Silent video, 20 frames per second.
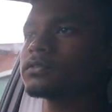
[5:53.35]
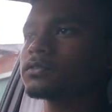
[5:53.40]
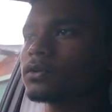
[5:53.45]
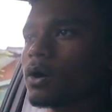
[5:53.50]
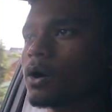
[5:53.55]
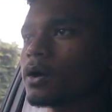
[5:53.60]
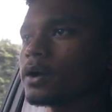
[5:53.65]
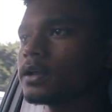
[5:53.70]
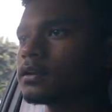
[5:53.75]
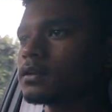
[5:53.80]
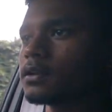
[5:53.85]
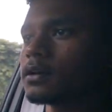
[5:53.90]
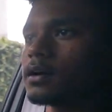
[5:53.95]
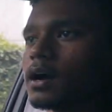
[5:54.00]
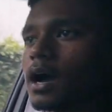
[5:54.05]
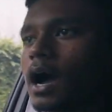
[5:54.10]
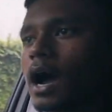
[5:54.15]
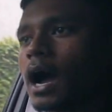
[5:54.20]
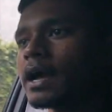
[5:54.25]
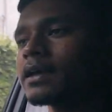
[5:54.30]
saw it,
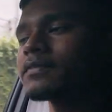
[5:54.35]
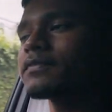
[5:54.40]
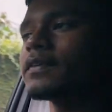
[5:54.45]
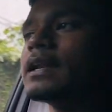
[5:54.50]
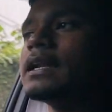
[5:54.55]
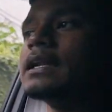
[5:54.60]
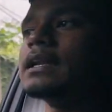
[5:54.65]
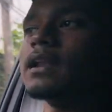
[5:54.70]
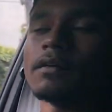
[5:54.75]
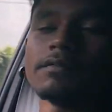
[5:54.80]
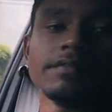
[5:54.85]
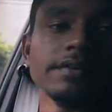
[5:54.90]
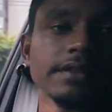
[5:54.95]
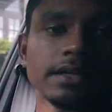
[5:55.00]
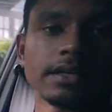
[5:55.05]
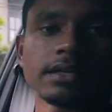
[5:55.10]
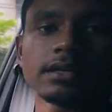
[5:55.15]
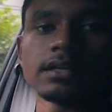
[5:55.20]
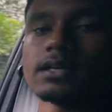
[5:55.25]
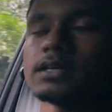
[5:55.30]
I fell in love with
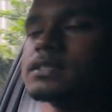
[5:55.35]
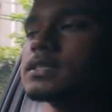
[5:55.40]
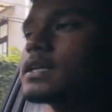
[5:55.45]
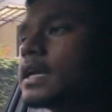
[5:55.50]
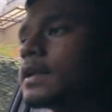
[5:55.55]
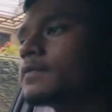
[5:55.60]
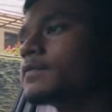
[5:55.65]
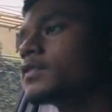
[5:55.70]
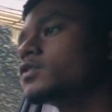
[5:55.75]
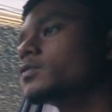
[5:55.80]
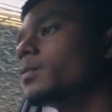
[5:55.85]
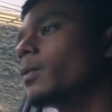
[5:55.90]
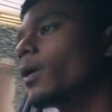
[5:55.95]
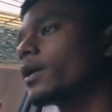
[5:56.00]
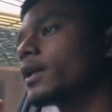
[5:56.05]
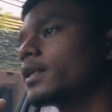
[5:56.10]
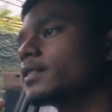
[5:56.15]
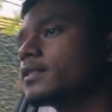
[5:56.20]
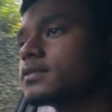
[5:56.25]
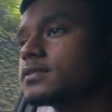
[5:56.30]
it because it was
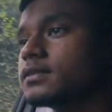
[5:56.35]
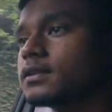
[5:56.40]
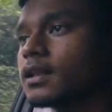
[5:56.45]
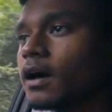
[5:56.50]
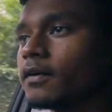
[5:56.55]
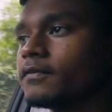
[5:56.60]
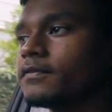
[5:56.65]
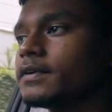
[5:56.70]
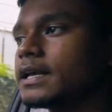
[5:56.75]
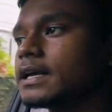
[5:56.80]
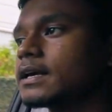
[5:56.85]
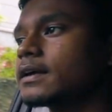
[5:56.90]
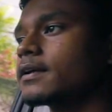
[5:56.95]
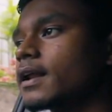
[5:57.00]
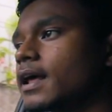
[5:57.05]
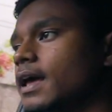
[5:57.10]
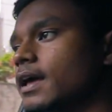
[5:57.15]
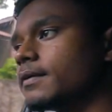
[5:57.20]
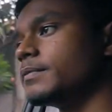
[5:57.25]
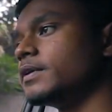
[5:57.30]
sporting this lovely
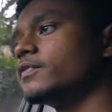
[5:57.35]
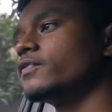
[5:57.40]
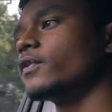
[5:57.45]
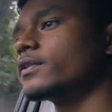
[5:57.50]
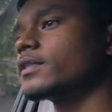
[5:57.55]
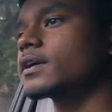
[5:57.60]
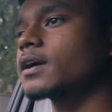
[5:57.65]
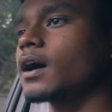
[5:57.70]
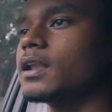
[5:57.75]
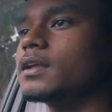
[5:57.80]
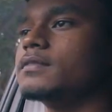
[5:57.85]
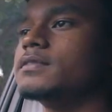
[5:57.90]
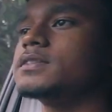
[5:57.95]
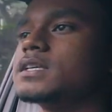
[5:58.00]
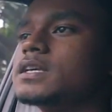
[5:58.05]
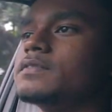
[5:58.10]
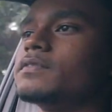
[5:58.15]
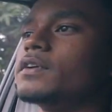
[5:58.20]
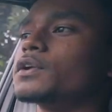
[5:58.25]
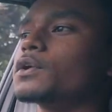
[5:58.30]
grey before the color
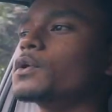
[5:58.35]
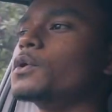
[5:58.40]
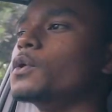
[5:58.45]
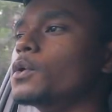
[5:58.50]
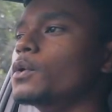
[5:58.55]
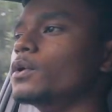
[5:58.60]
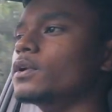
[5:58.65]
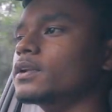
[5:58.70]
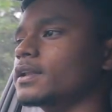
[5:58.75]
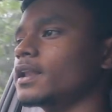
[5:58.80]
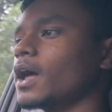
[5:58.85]
was even cool.